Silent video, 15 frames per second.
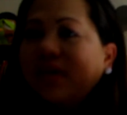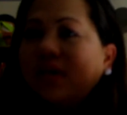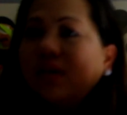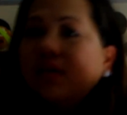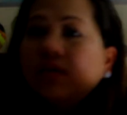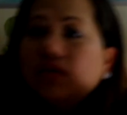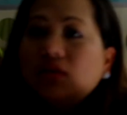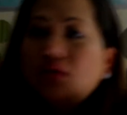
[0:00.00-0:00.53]
the
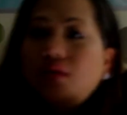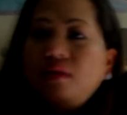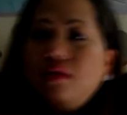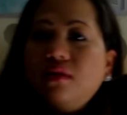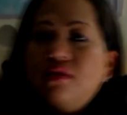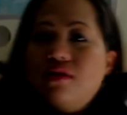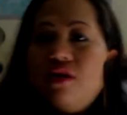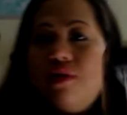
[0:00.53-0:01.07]

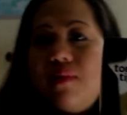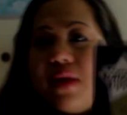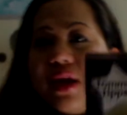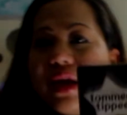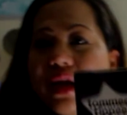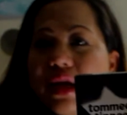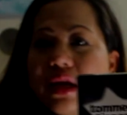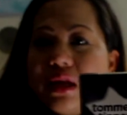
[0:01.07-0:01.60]

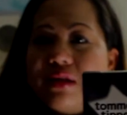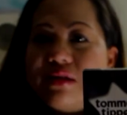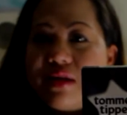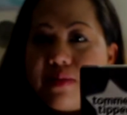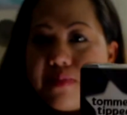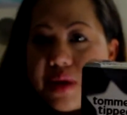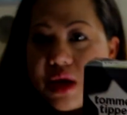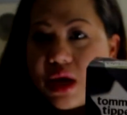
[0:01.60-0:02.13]
Tummy
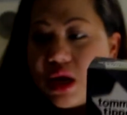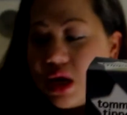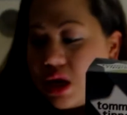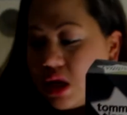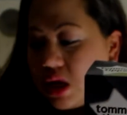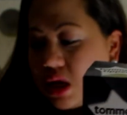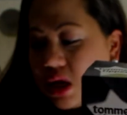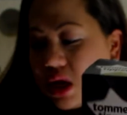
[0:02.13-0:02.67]
T P
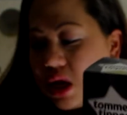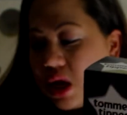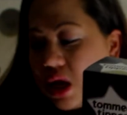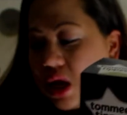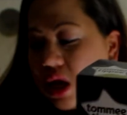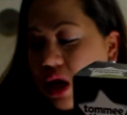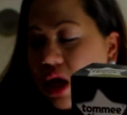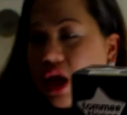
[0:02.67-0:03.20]

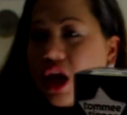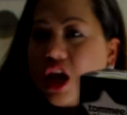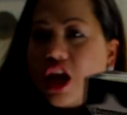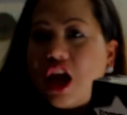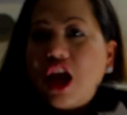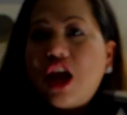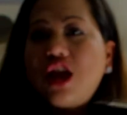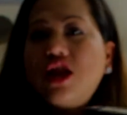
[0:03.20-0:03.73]

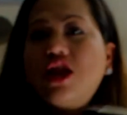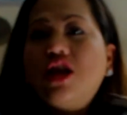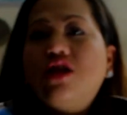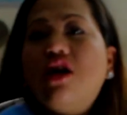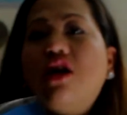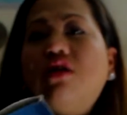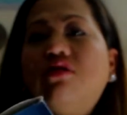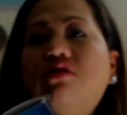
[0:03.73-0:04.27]
and
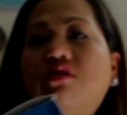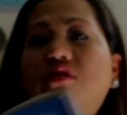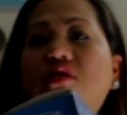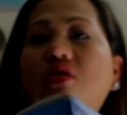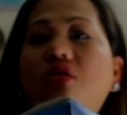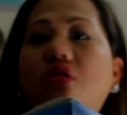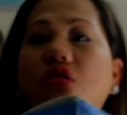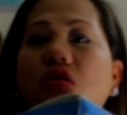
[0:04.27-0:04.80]
Doctor
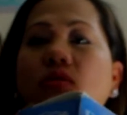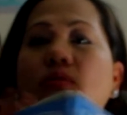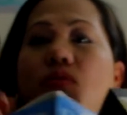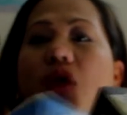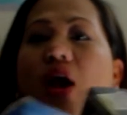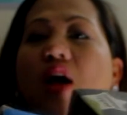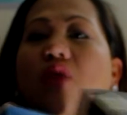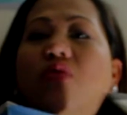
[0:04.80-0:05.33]

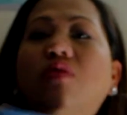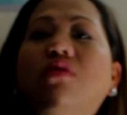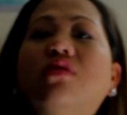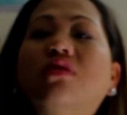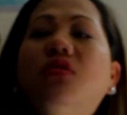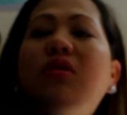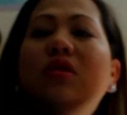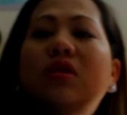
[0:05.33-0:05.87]

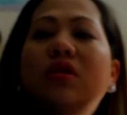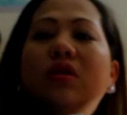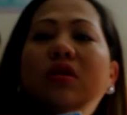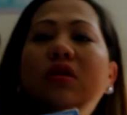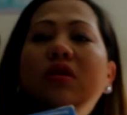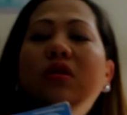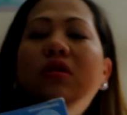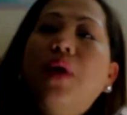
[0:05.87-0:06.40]
Browns.
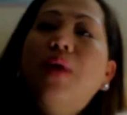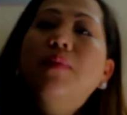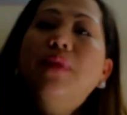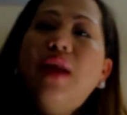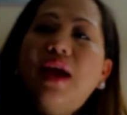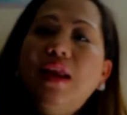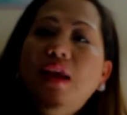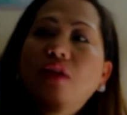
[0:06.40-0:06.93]
I'm
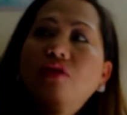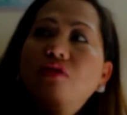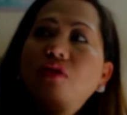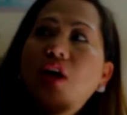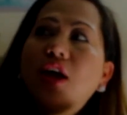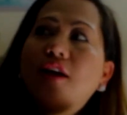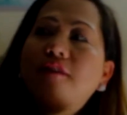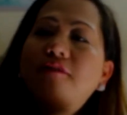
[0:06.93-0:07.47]
planning to
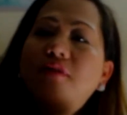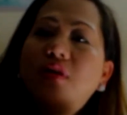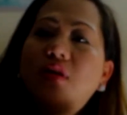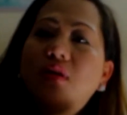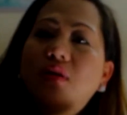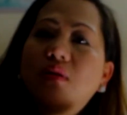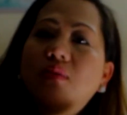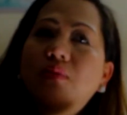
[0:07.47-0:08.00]
have
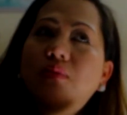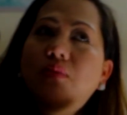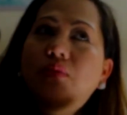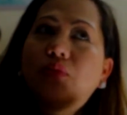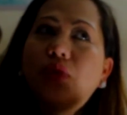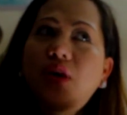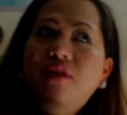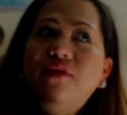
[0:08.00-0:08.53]
uh,
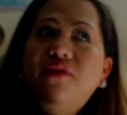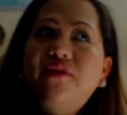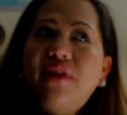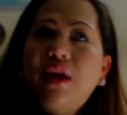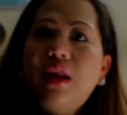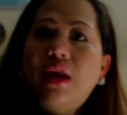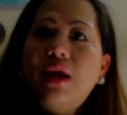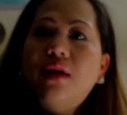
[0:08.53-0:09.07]

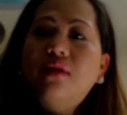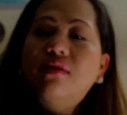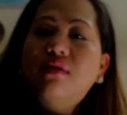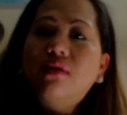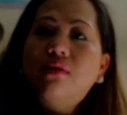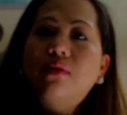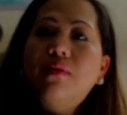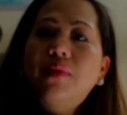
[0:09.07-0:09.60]
breastfeeding,
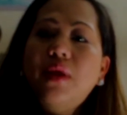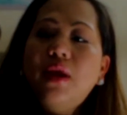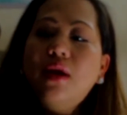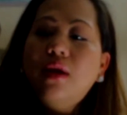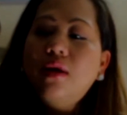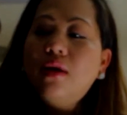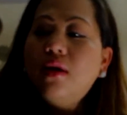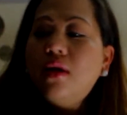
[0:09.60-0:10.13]
so
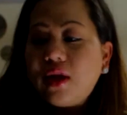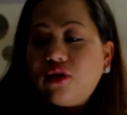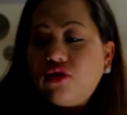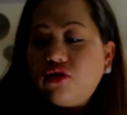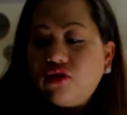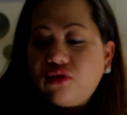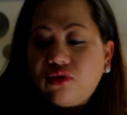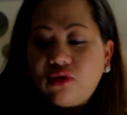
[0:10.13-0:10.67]
not
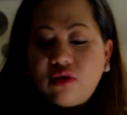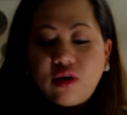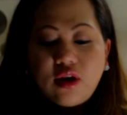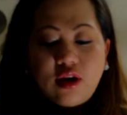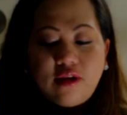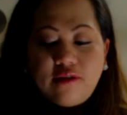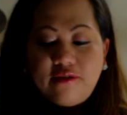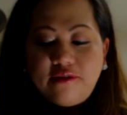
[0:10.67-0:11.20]
sure
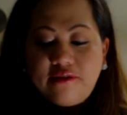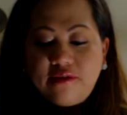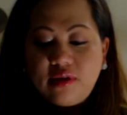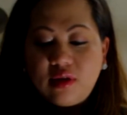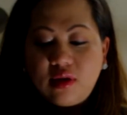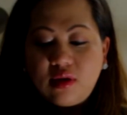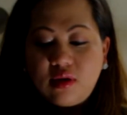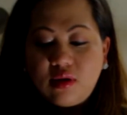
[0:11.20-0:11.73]
if
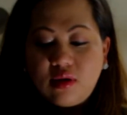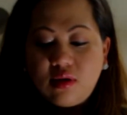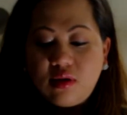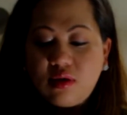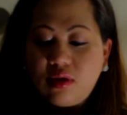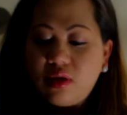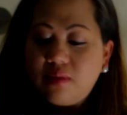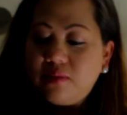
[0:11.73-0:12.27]

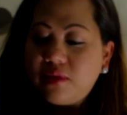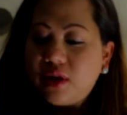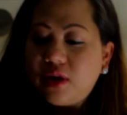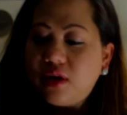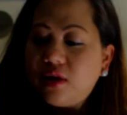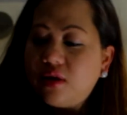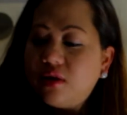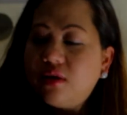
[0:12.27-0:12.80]
I'm
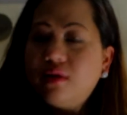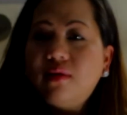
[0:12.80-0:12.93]
gonna,